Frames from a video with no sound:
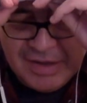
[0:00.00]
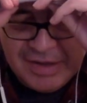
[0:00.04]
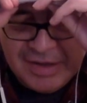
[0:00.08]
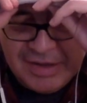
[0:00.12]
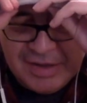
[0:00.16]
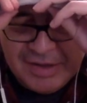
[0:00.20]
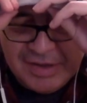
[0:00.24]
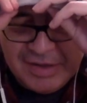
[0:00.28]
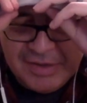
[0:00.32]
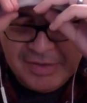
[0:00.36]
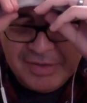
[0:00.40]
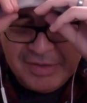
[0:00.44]

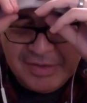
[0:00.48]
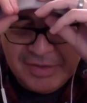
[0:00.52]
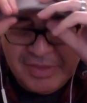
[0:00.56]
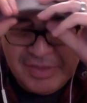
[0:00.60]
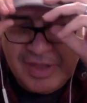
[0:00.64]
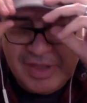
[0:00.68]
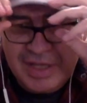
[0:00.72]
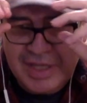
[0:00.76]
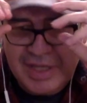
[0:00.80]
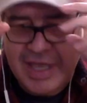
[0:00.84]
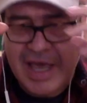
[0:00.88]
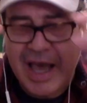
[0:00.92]
uh,
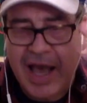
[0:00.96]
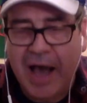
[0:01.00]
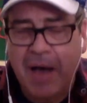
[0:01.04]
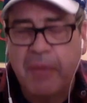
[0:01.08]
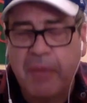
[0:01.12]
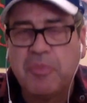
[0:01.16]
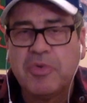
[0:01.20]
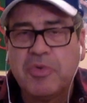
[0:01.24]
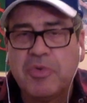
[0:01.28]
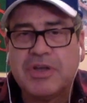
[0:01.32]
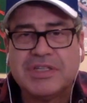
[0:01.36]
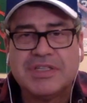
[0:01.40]
the
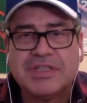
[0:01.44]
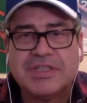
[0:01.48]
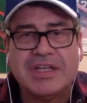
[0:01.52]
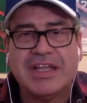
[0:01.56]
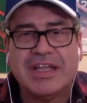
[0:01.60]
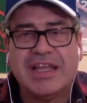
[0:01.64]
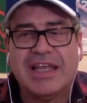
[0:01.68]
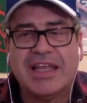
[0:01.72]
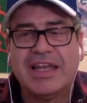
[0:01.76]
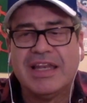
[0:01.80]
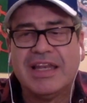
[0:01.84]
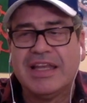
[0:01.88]
cowboys
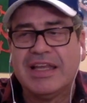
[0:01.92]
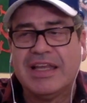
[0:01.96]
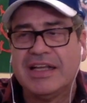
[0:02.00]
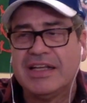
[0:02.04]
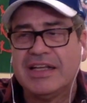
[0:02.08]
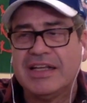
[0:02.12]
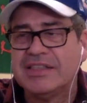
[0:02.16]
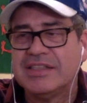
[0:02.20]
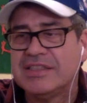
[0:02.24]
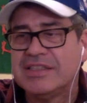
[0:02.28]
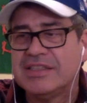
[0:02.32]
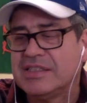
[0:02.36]
and
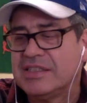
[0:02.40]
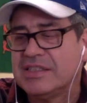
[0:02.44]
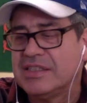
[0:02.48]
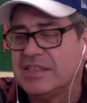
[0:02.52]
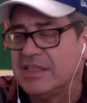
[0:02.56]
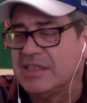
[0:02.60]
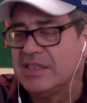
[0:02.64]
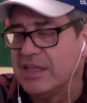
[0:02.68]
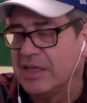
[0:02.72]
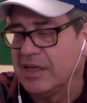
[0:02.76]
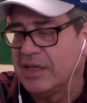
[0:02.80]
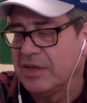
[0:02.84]
Indians
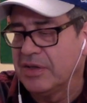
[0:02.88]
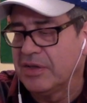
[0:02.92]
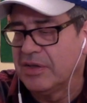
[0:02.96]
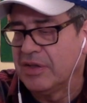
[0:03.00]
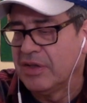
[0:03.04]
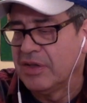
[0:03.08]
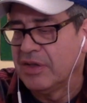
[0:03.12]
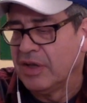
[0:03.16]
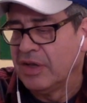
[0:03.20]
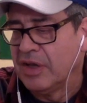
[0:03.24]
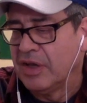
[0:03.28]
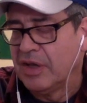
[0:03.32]
the
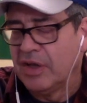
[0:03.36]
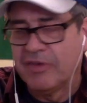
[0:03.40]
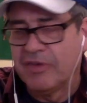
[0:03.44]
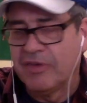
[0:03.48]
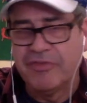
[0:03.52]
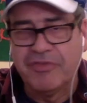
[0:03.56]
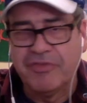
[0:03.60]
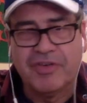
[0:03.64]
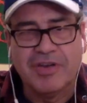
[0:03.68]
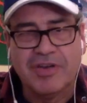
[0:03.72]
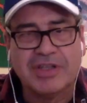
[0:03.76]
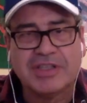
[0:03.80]

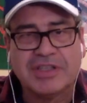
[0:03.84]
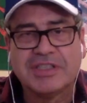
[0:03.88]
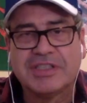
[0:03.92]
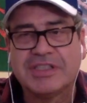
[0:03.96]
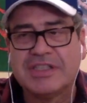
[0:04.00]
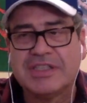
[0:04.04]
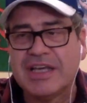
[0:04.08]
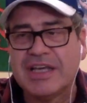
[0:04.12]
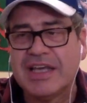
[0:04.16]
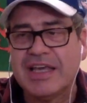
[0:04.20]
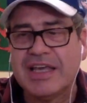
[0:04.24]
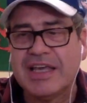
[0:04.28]
false
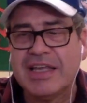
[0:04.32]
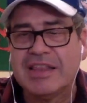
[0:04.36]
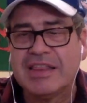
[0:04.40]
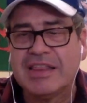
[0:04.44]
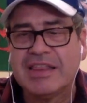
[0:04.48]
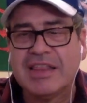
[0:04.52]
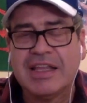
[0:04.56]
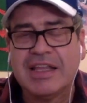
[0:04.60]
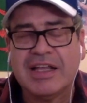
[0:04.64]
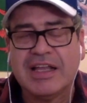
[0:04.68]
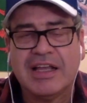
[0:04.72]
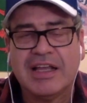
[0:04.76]

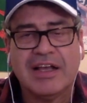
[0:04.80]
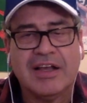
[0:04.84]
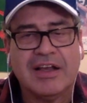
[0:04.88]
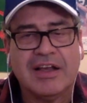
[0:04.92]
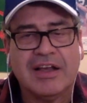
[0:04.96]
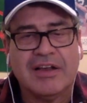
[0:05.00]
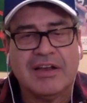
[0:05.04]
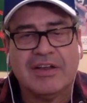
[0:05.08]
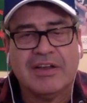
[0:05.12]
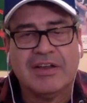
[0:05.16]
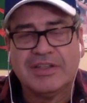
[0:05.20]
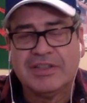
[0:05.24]
teeth
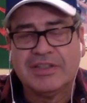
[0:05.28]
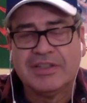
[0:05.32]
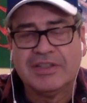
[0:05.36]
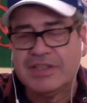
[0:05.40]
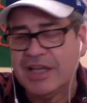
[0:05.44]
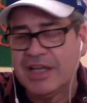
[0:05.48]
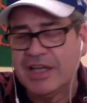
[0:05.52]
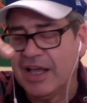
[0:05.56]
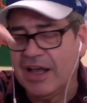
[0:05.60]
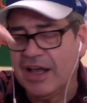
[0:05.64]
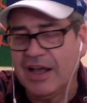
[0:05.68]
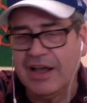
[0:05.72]

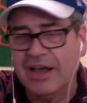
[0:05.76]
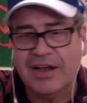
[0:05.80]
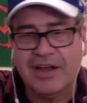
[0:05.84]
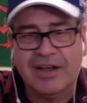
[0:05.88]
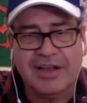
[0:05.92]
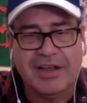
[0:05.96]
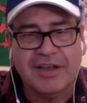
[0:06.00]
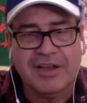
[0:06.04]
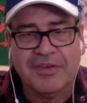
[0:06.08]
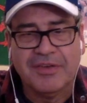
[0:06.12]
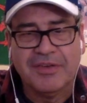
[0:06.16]
uh,